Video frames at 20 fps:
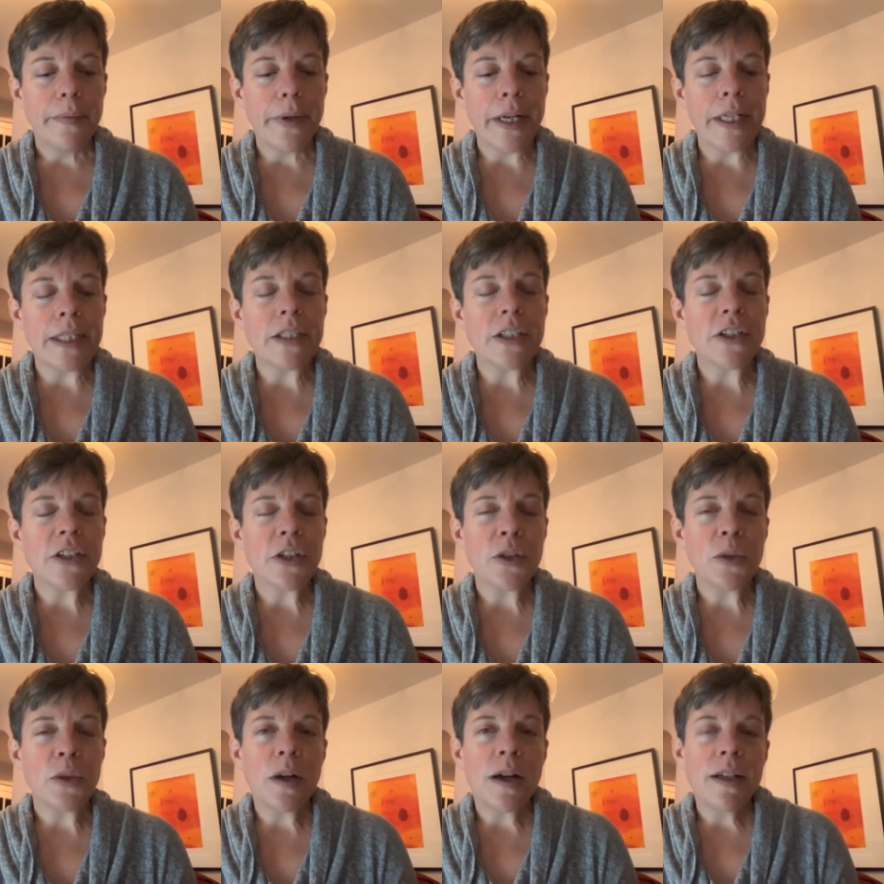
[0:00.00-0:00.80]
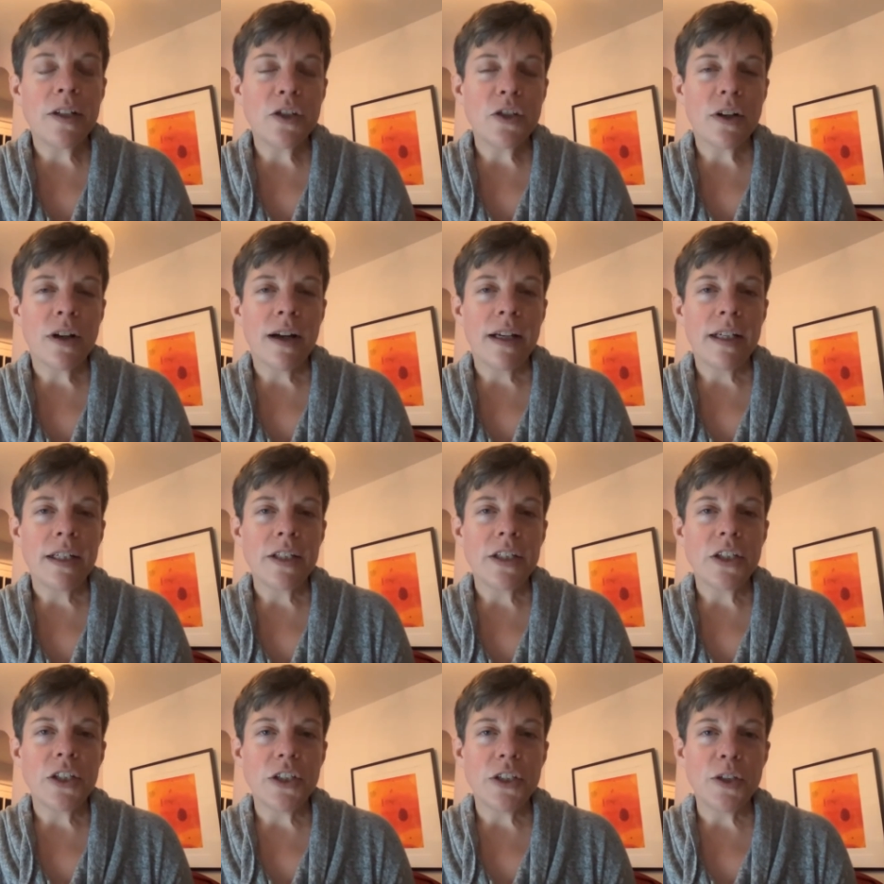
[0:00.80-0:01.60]
and so I try
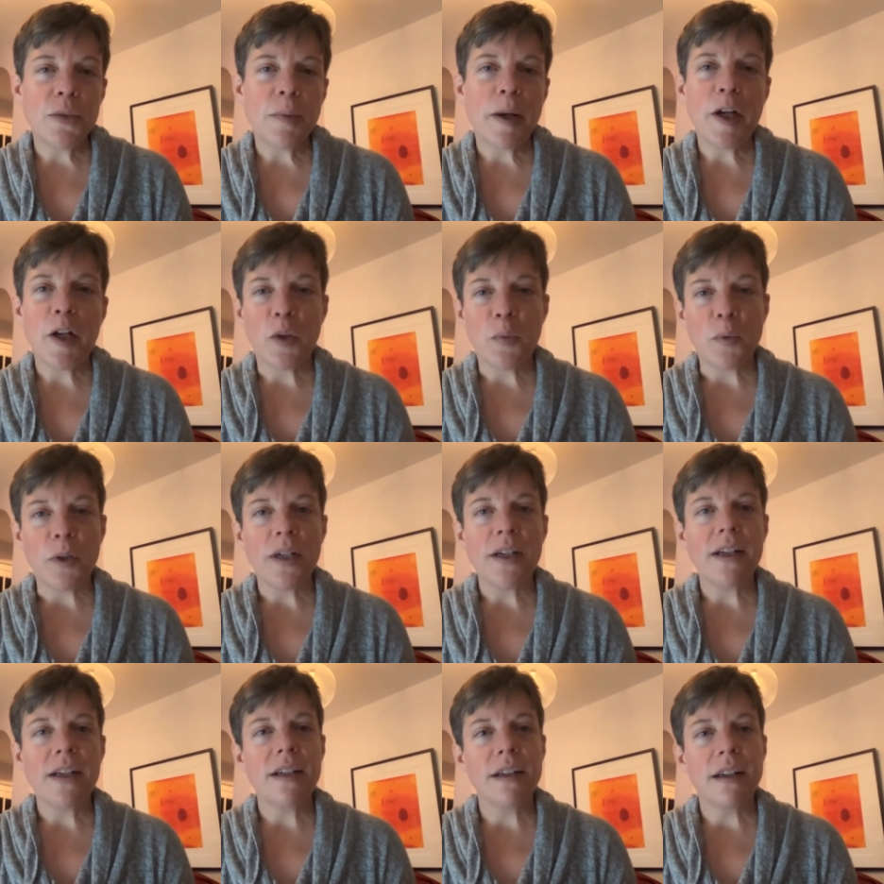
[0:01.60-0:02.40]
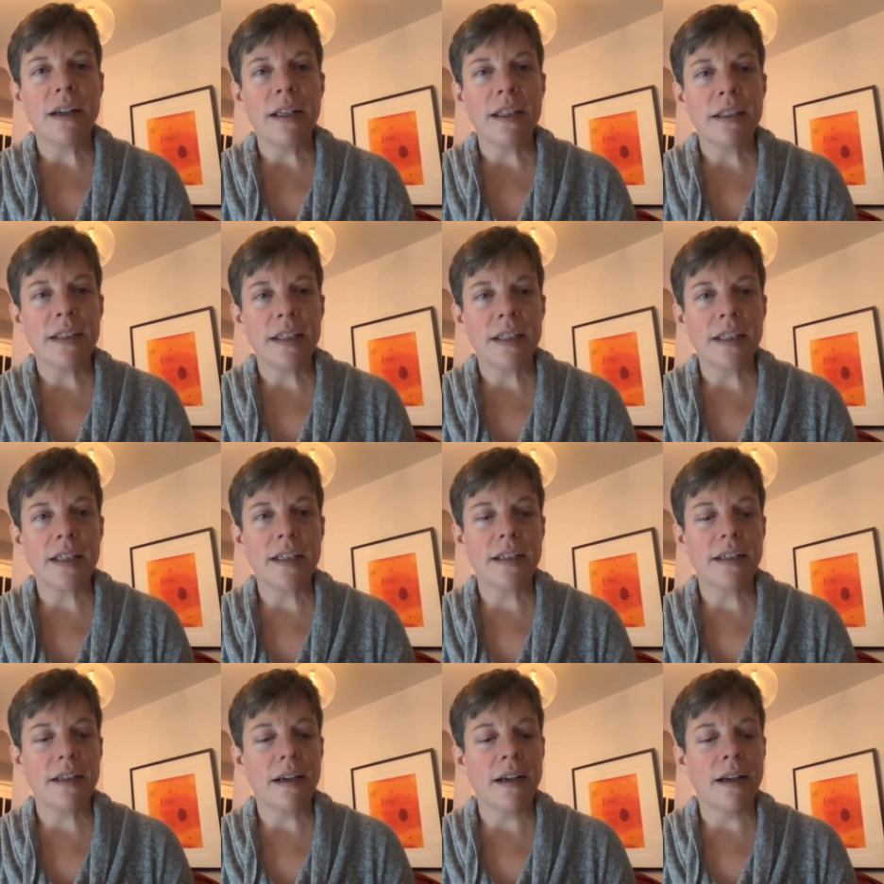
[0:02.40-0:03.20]
to do my homework. I
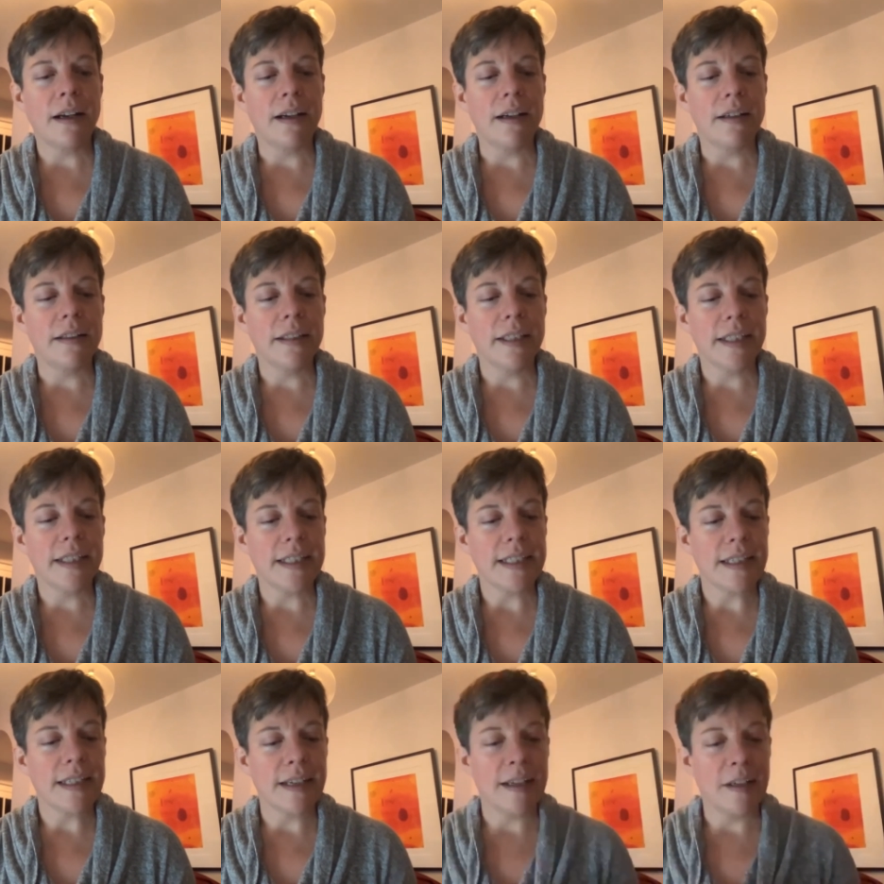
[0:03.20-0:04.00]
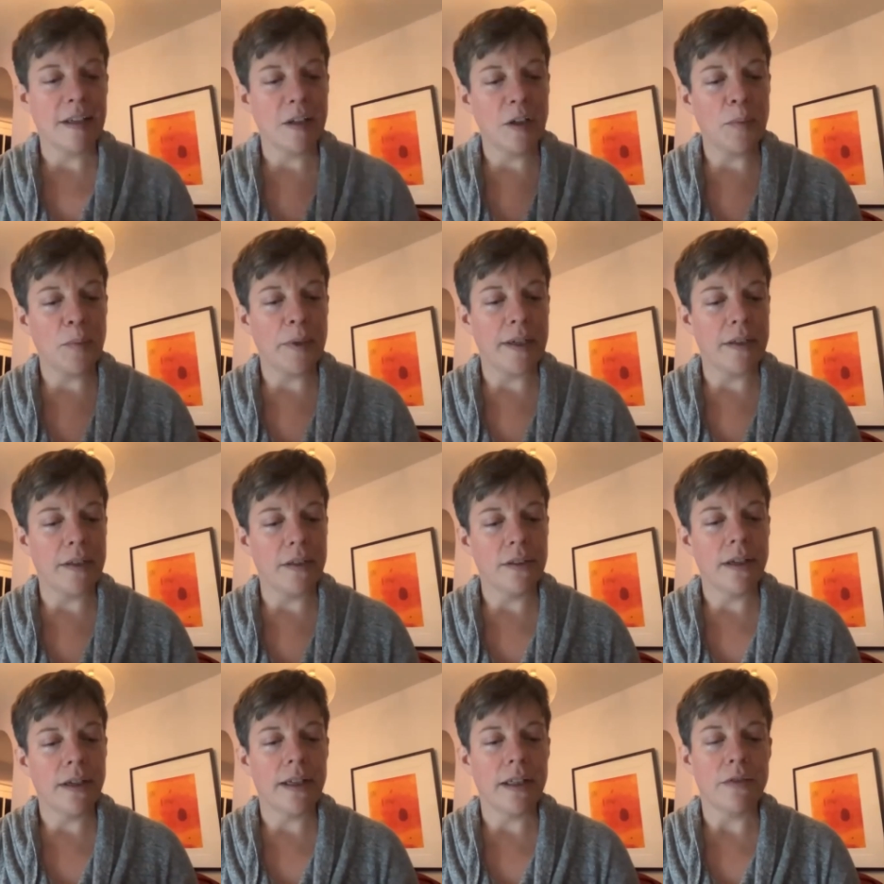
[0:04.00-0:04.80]
think, uh, like I said
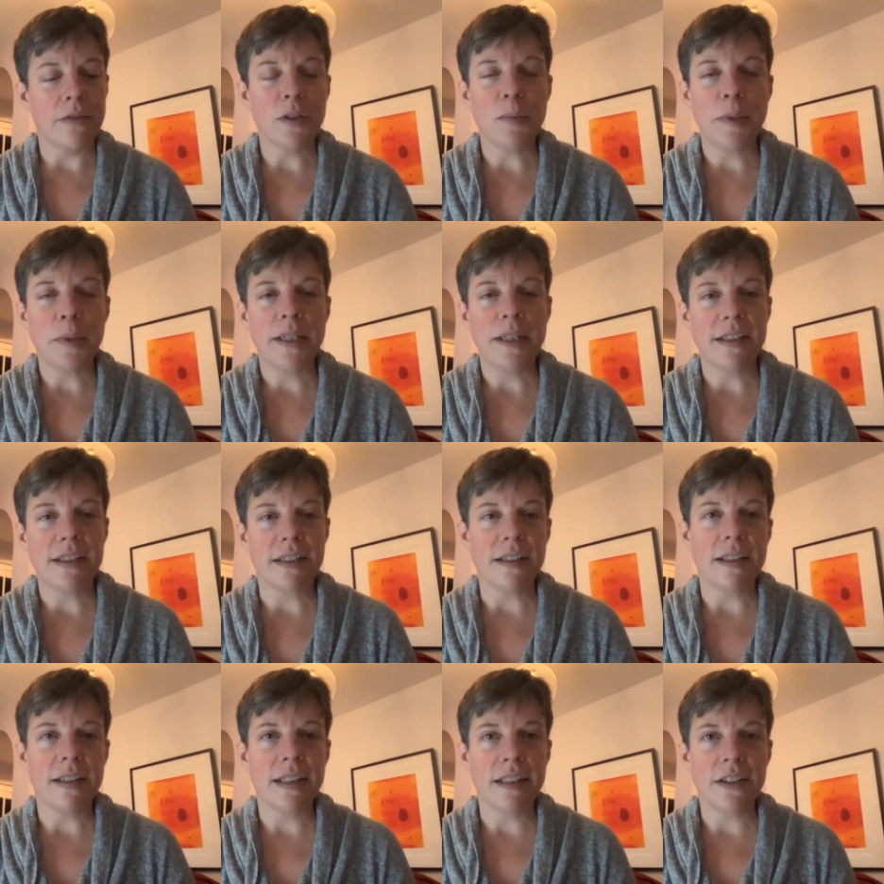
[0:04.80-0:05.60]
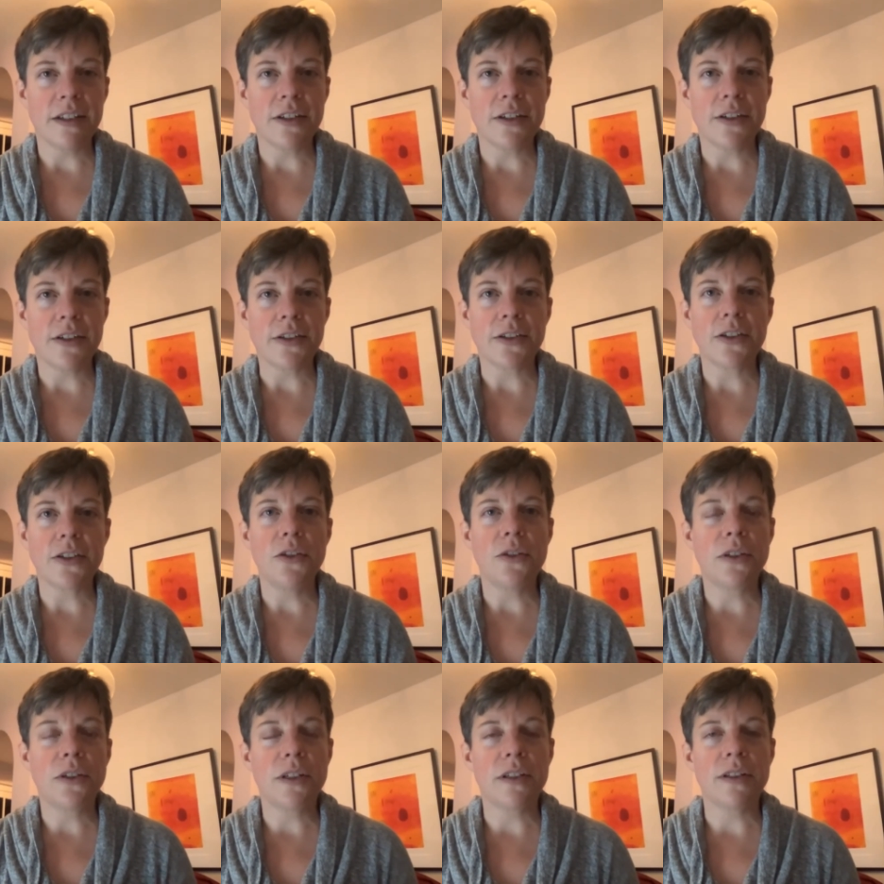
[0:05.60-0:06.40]
about kind of space and dancers,
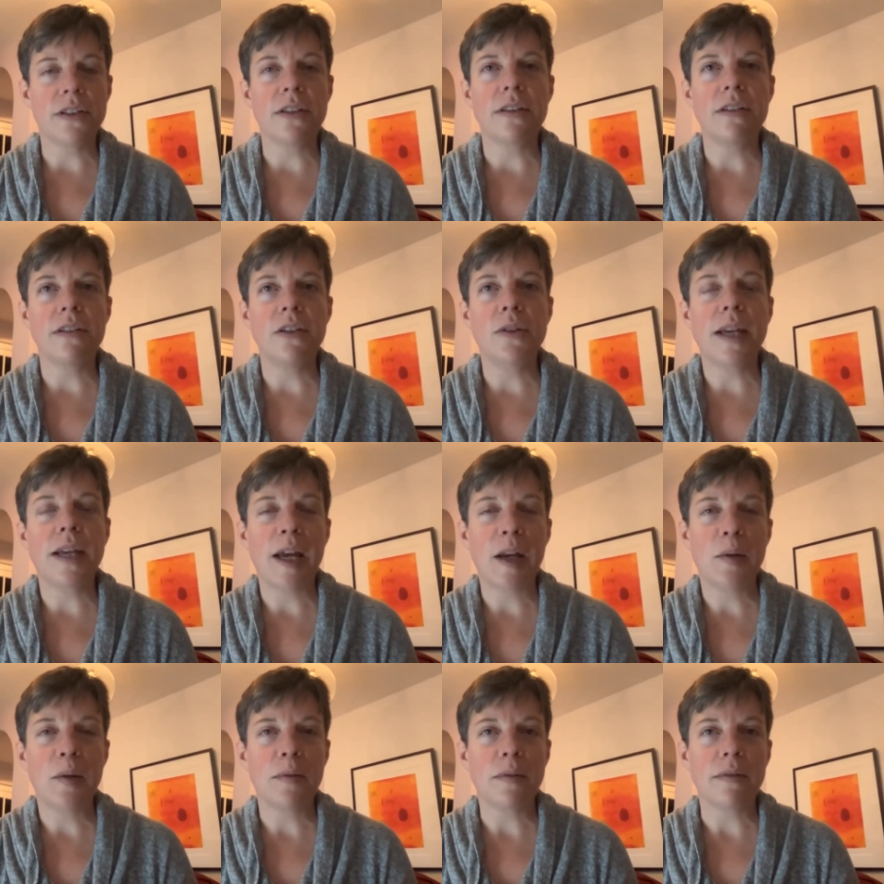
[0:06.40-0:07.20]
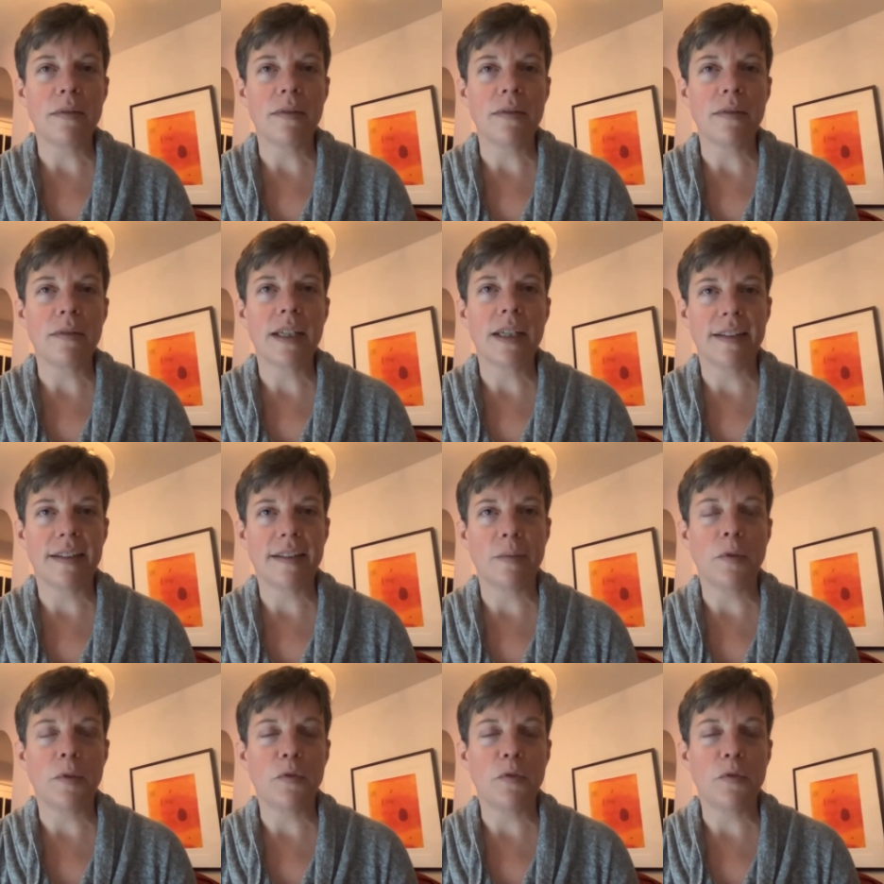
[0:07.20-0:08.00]
you can you can
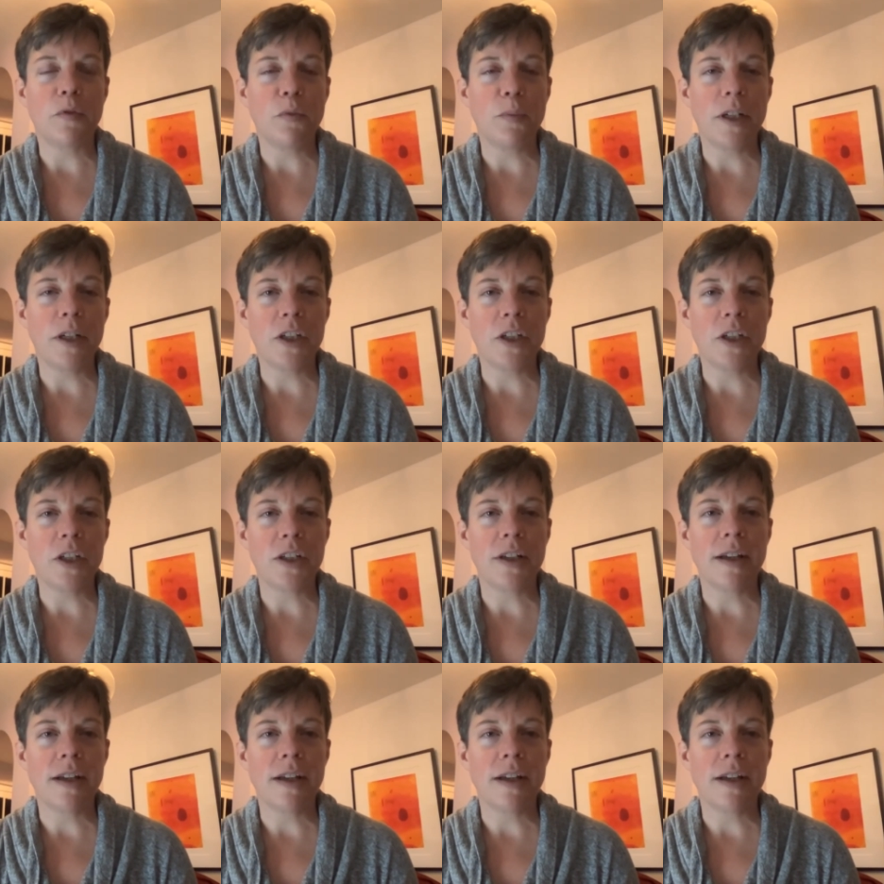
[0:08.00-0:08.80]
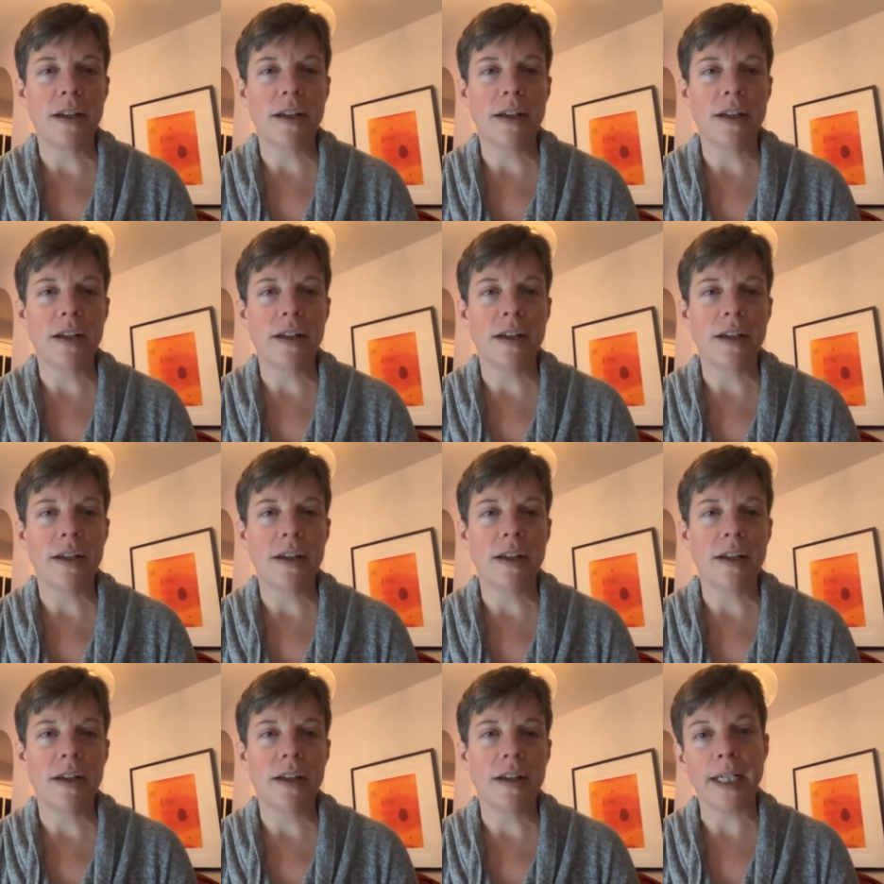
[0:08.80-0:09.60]
get some information ahead of time by
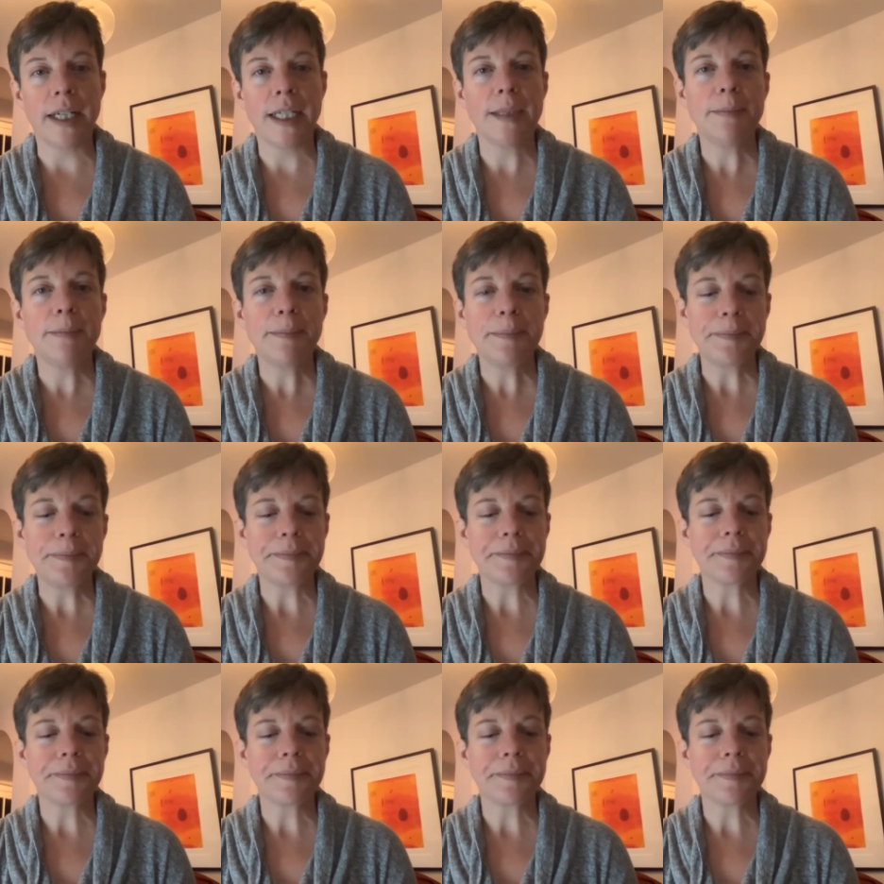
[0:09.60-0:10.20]
showing up.